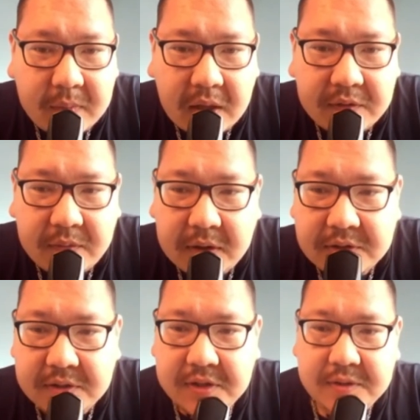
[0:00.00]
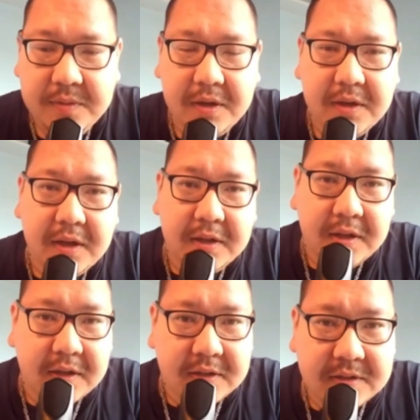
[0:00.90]
thanks for watching this week, and
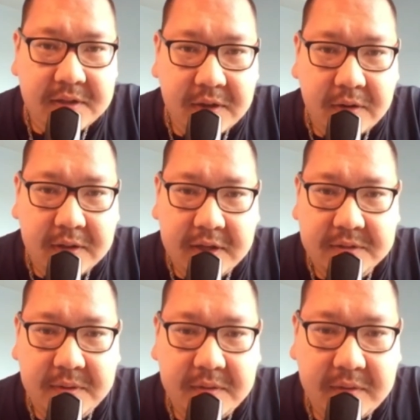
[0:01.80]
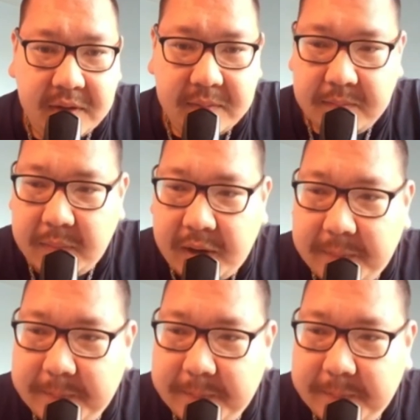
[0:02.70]
I'll see you all next week. Bye.